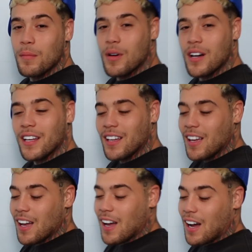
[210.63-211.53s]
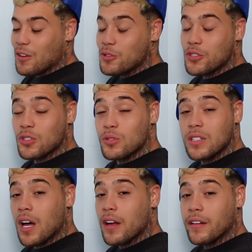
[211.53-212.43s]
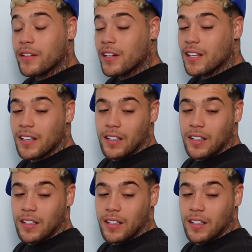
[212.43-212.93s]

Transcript: but I was so tired, right?